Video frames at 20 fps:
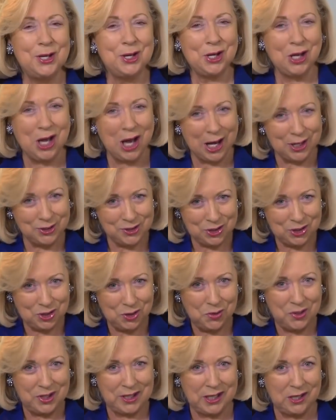
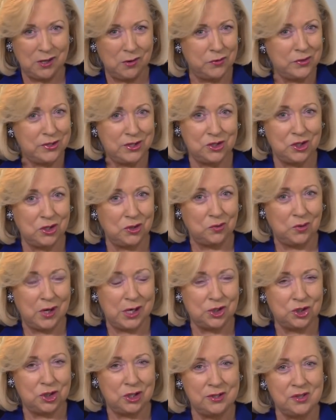continuity over the
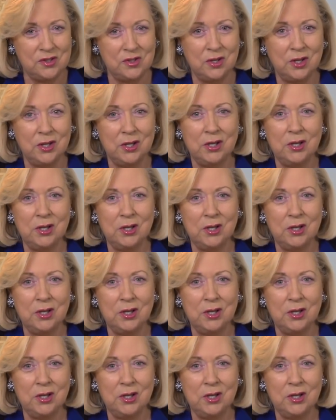generations